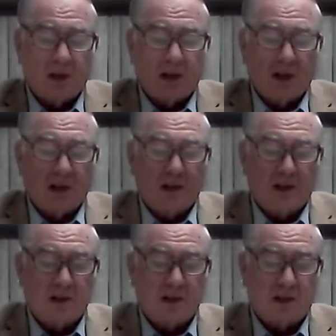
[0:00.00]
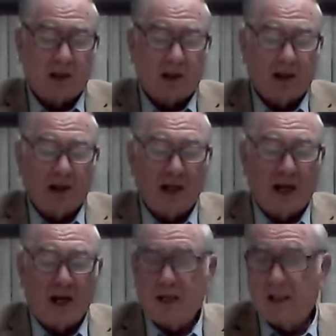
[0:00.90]
Genesis
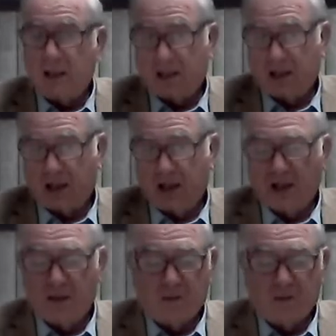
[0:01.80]
9 and 10,